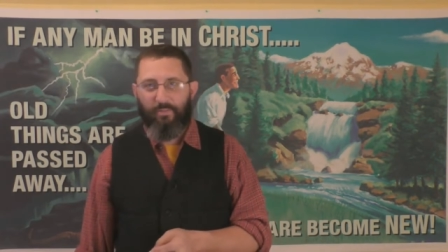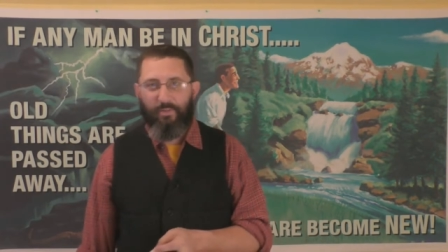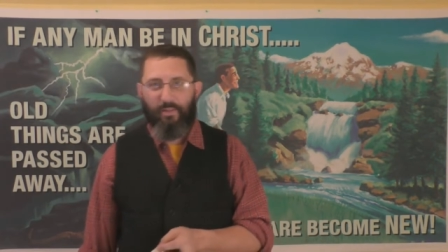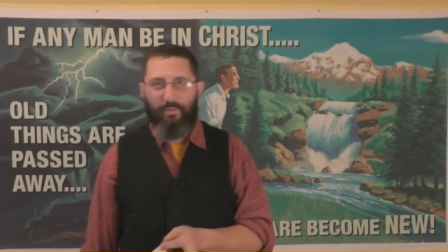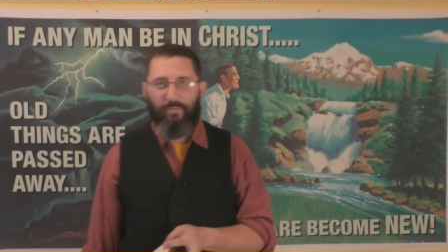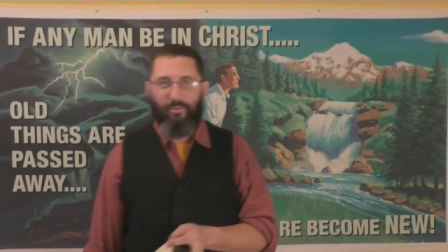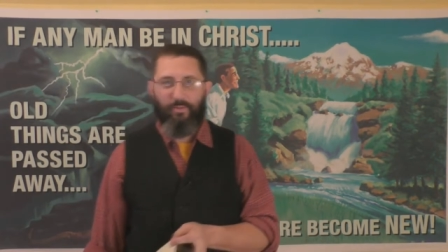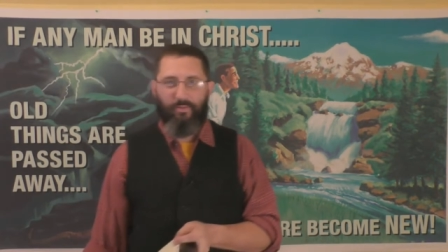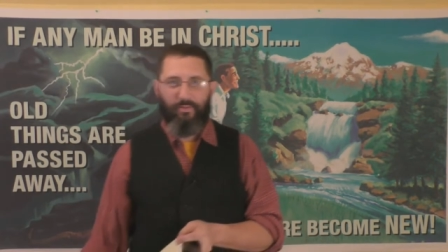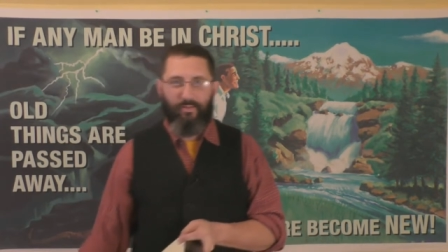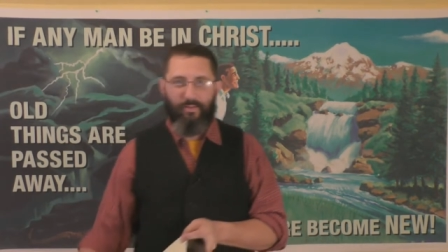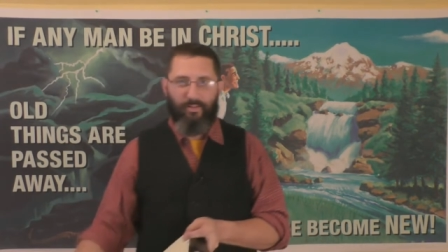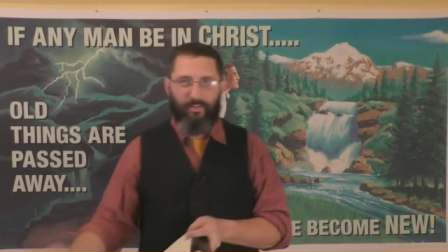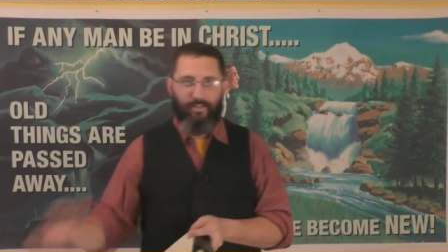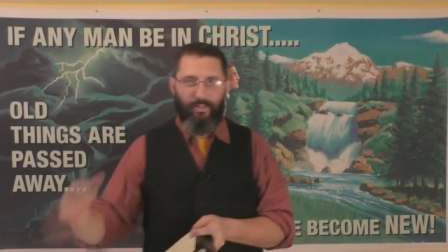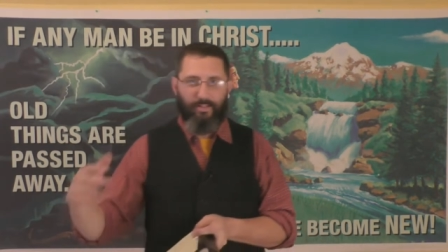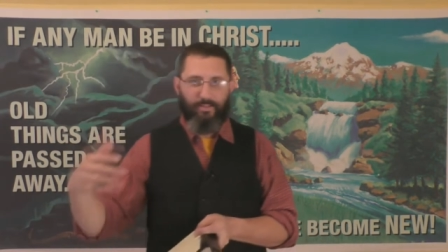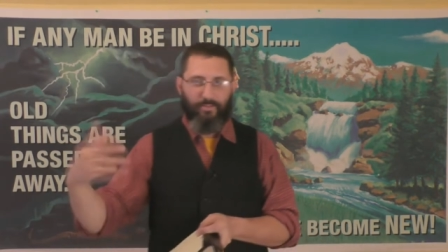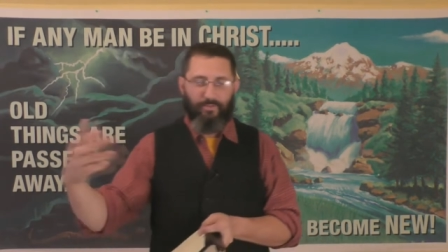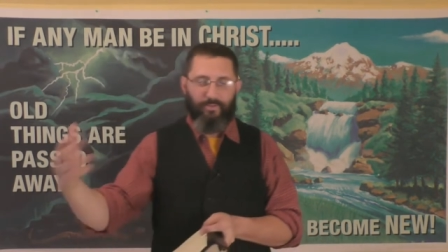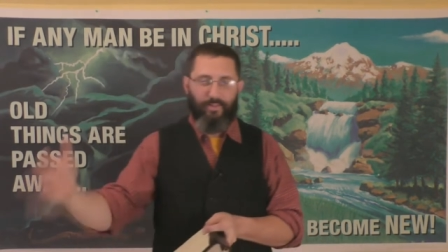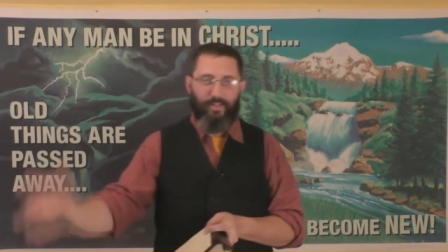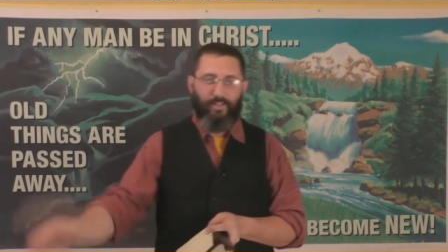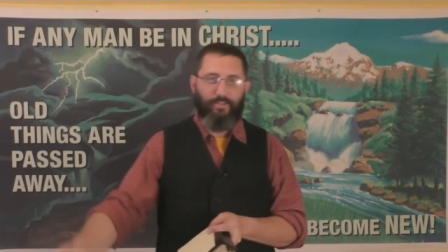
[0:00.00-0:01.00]
people with their
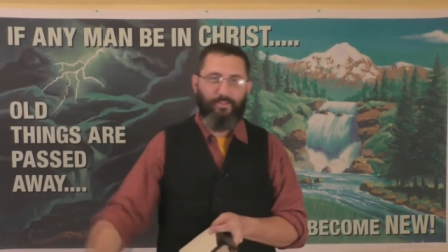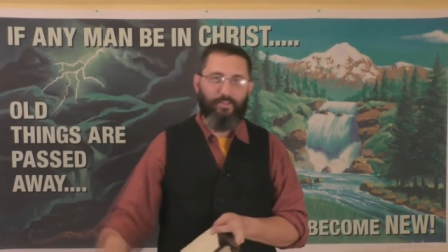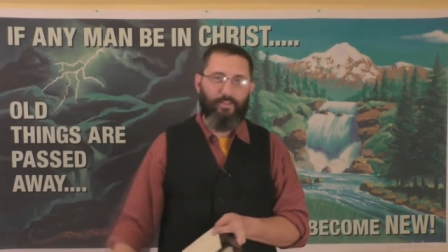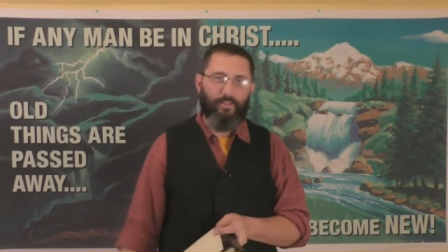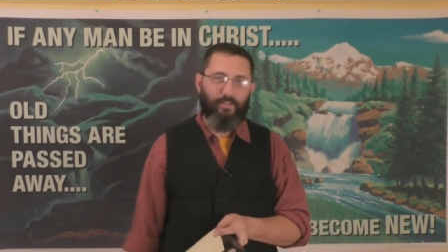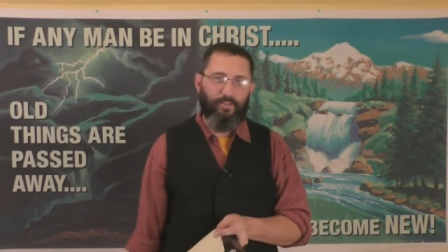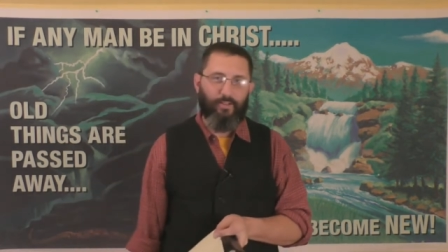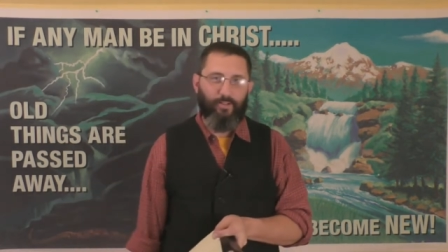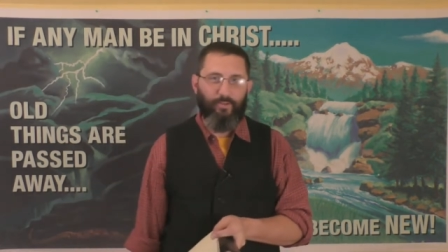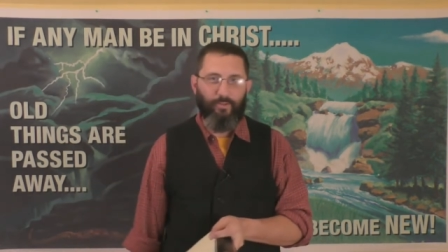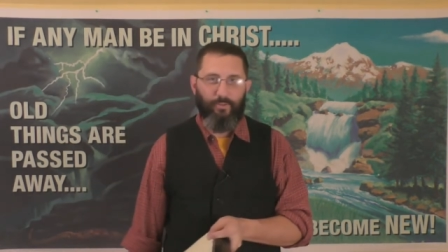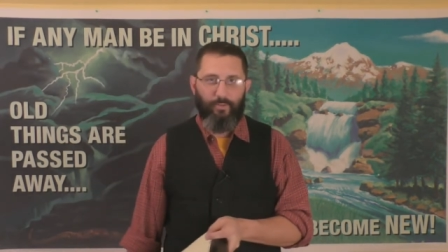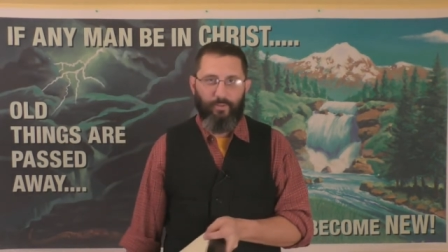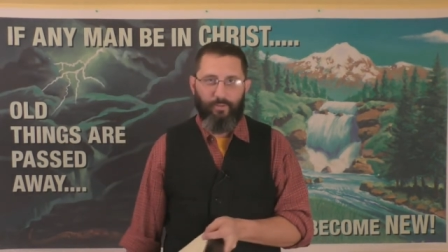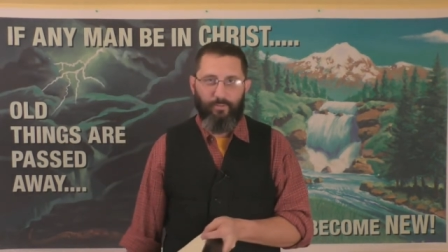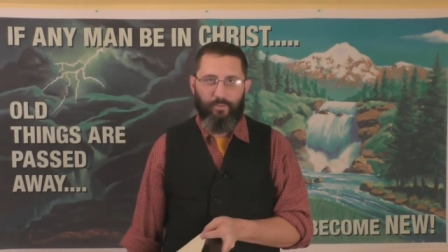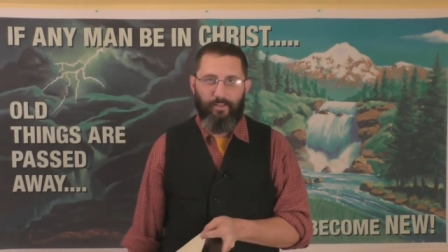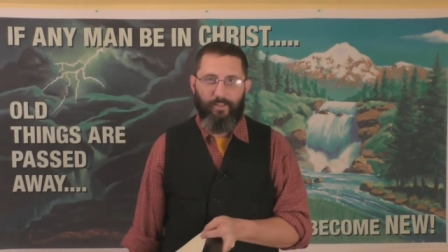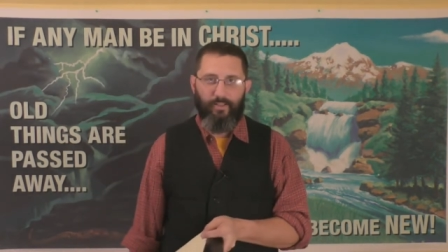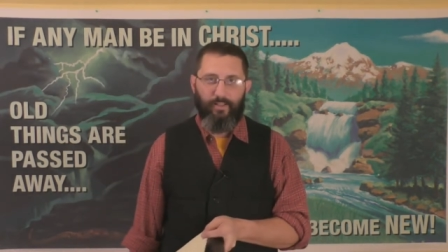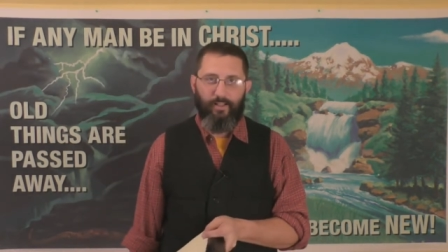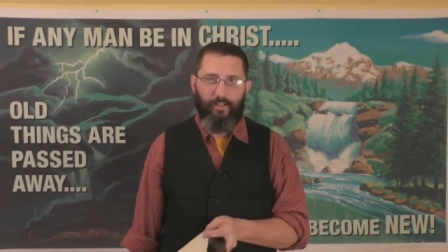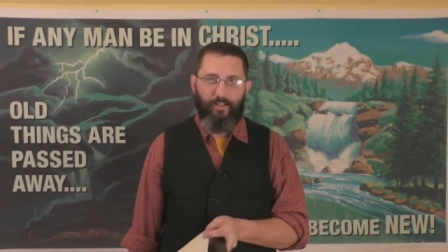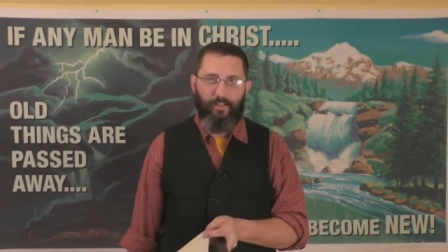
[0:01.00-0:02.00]
nice fancy clothes would have
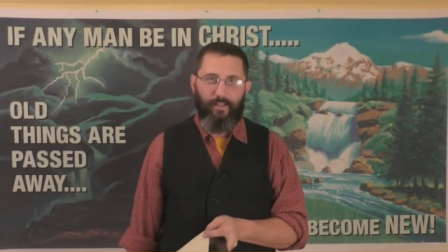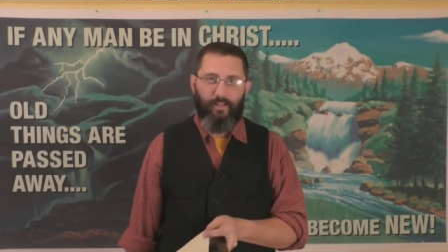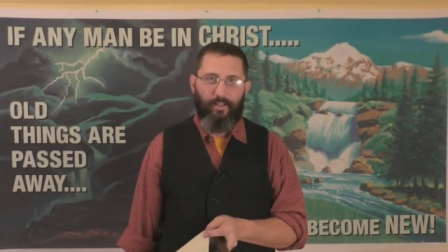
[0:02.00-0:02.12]
been there,